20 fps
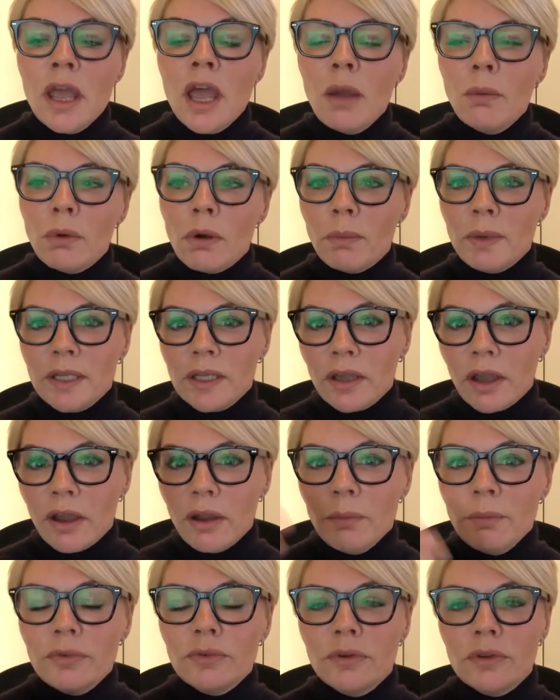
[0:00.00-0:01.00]
where we
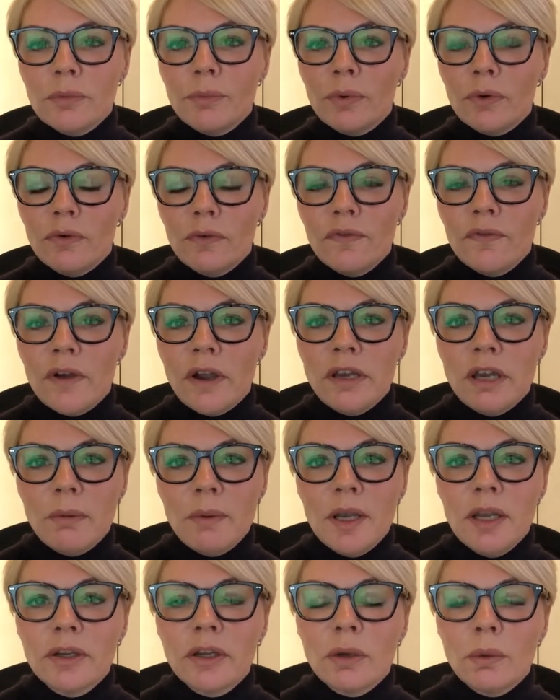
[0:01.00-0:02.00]
comb through the
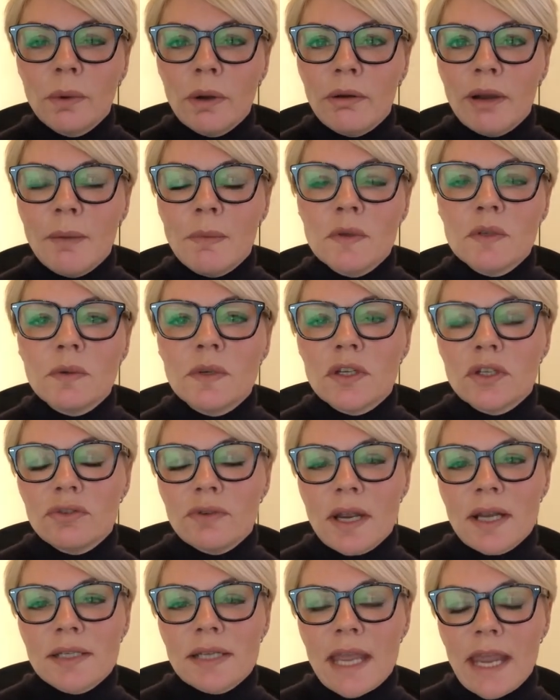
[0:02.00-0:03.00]
portfolio, we look at where we're able to
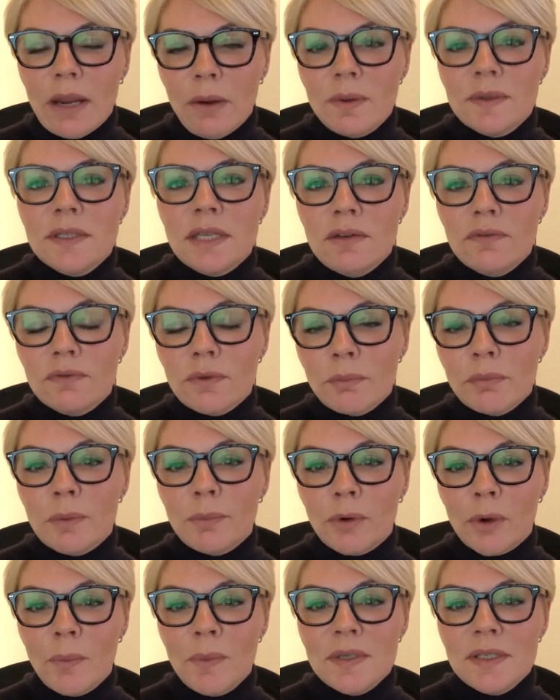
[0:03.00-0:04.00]
extract equity from
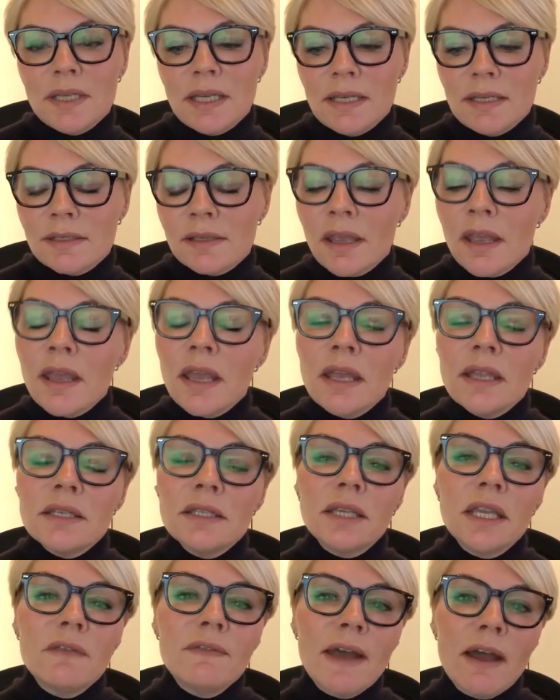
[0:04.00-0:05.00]
the properties
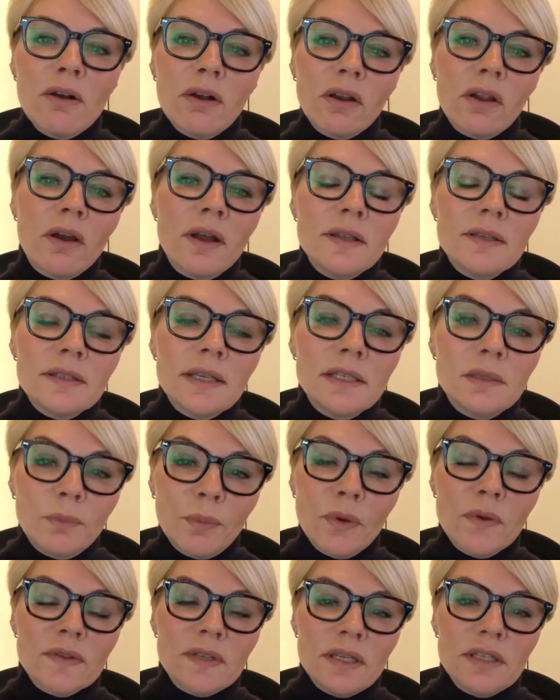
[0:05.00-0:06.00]
to give our clients a
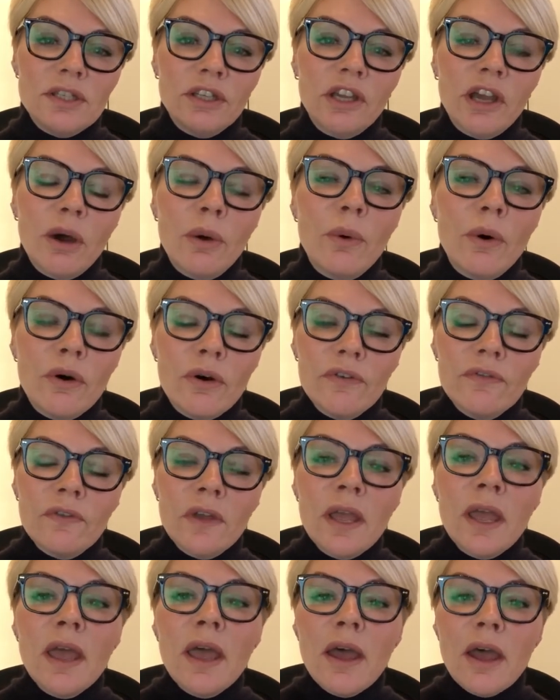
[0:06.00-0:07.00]
deposit to go
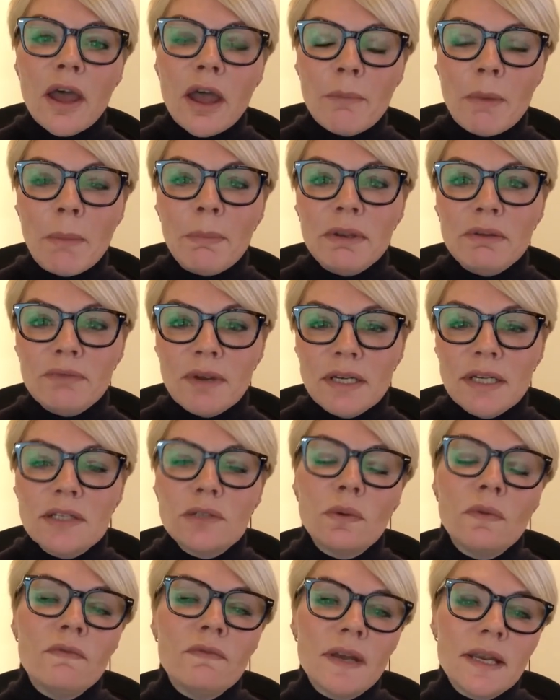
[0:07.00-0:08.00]
off um, and be ready
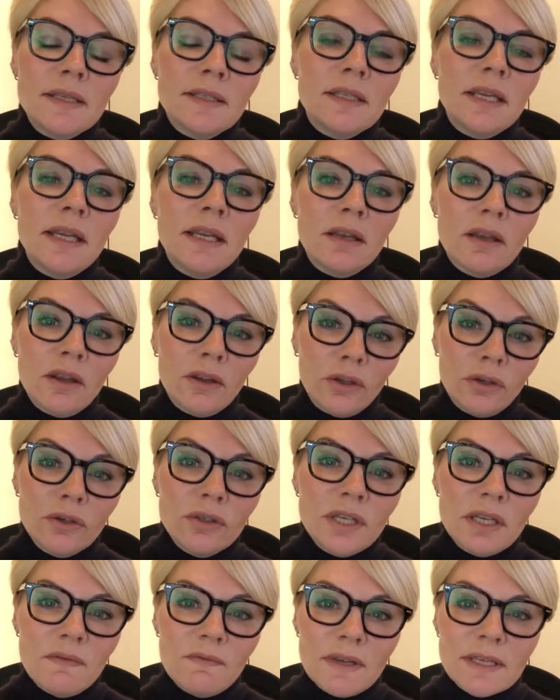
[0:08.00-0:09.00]
to invest in a
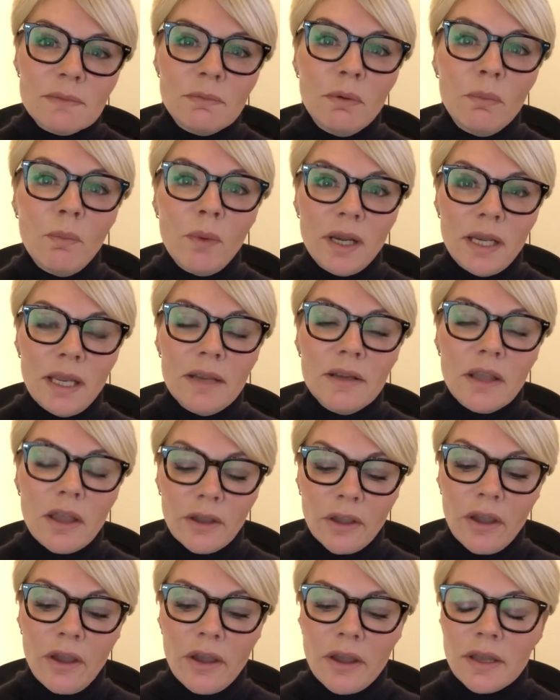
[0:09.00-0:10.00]
good investment when it
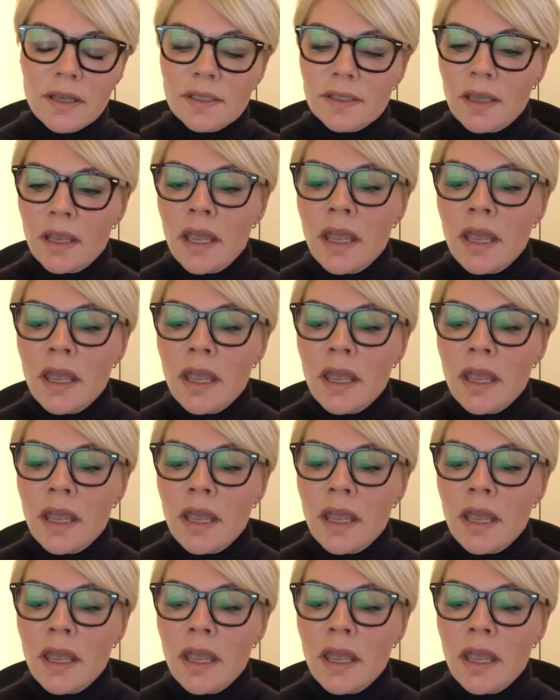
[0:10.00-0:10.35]
occurs.